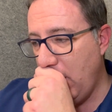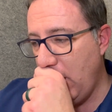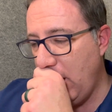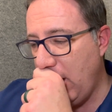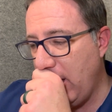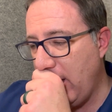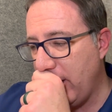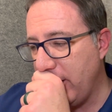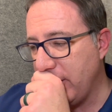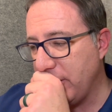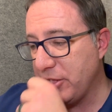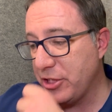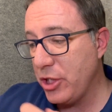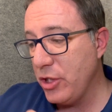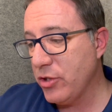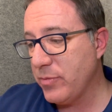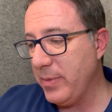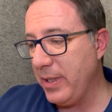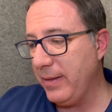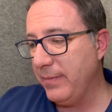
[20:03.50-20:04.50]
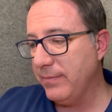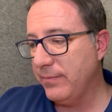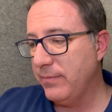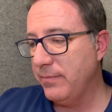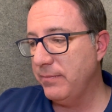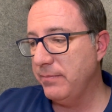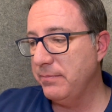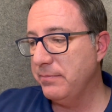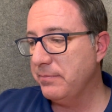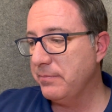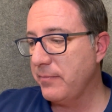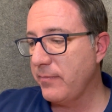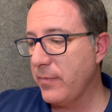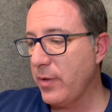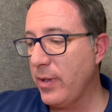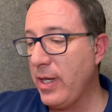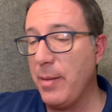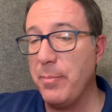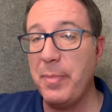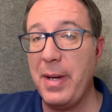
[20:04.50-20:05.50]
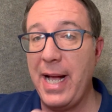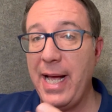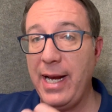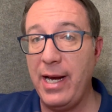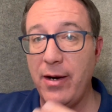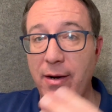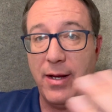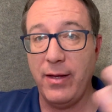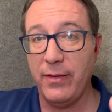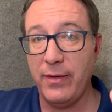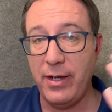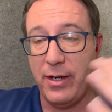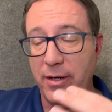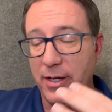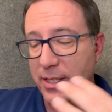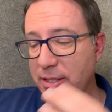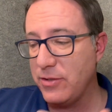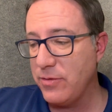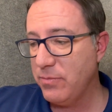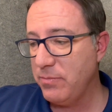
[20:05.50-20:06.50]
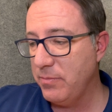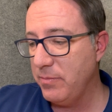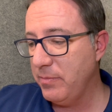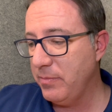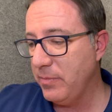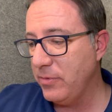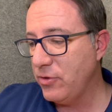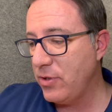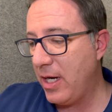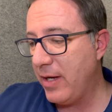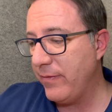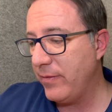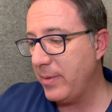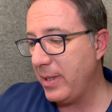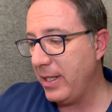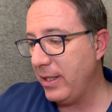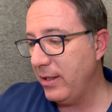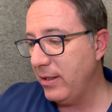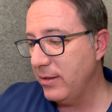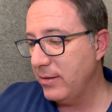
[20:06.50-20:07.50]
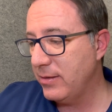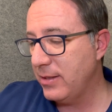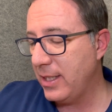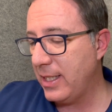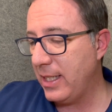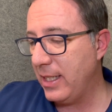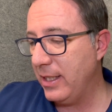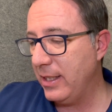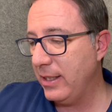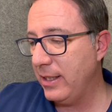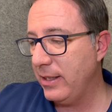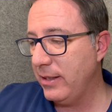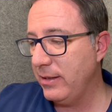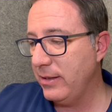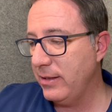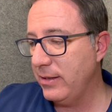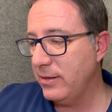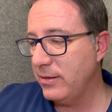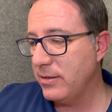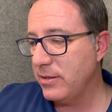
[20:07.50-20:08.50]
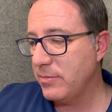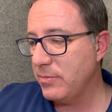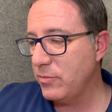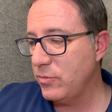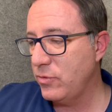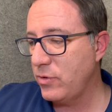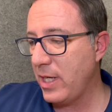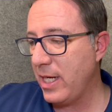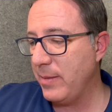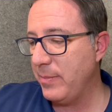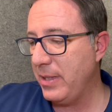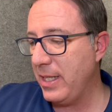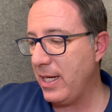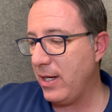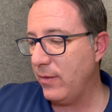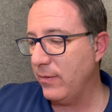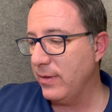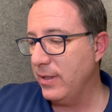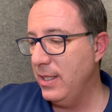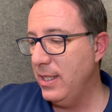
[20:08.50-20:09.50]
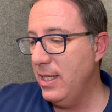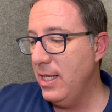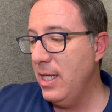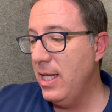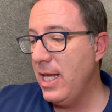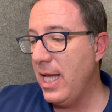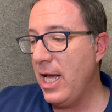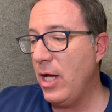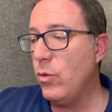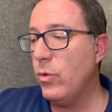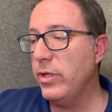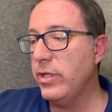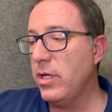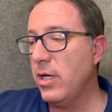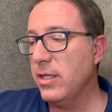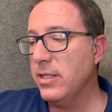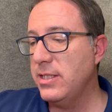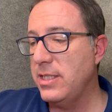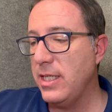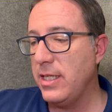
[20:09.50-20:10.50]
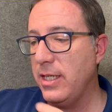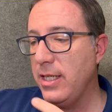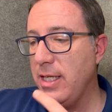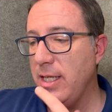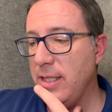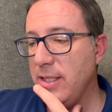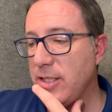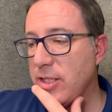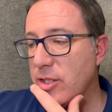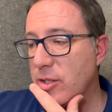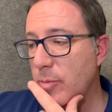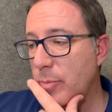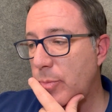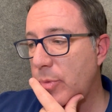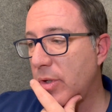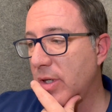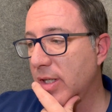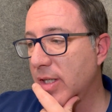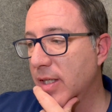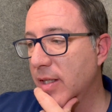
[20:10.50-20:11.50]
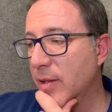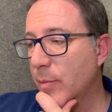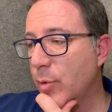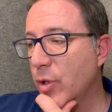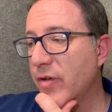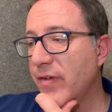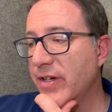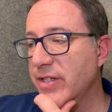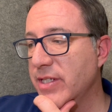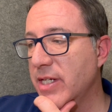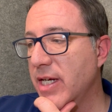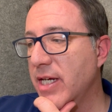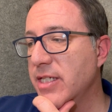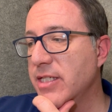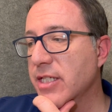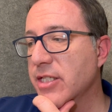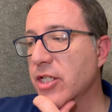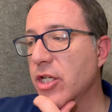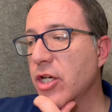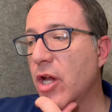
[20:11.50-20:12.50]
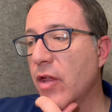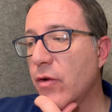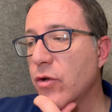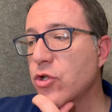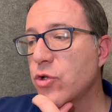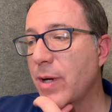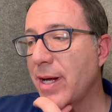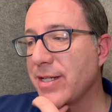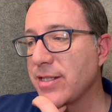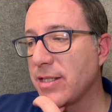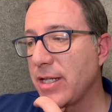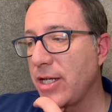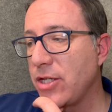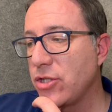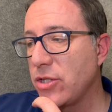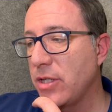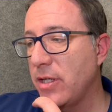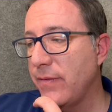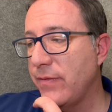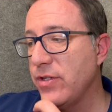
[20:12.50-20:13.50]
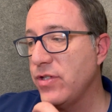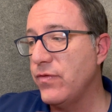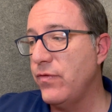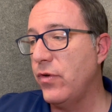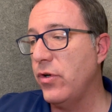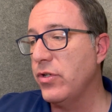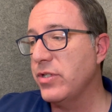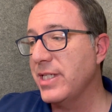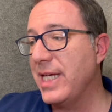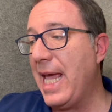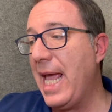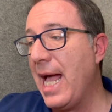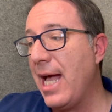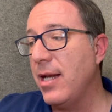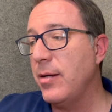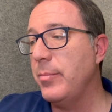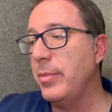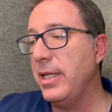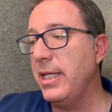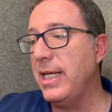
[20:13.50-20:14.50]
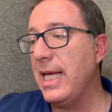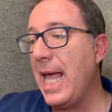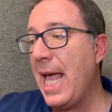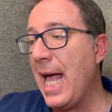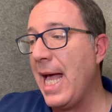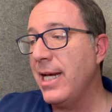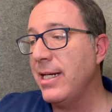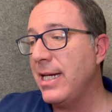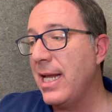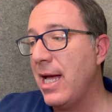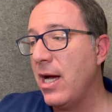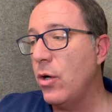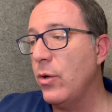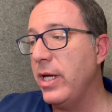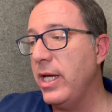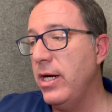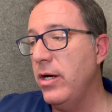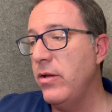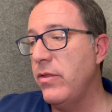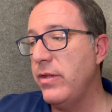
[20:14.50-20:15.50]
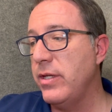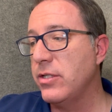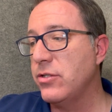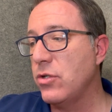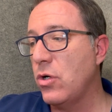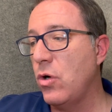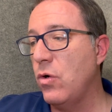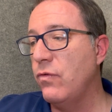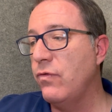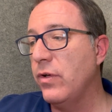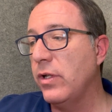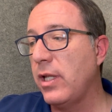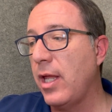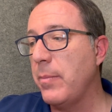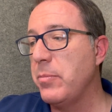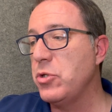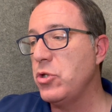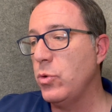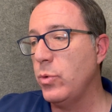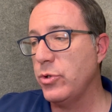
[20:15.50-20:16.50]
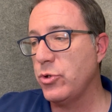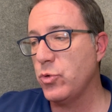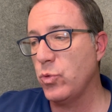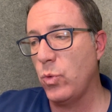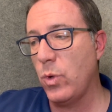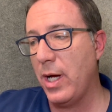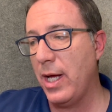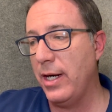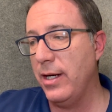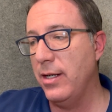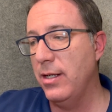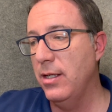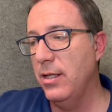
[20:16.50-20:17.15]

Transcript: Excuse me. We got bad air out there, and it's driving me. Uh, it's driving me out. Edward Young said in his book, Book of Isaiah, he says, Another translation of this verse can be, And now hear this, O voluptuous one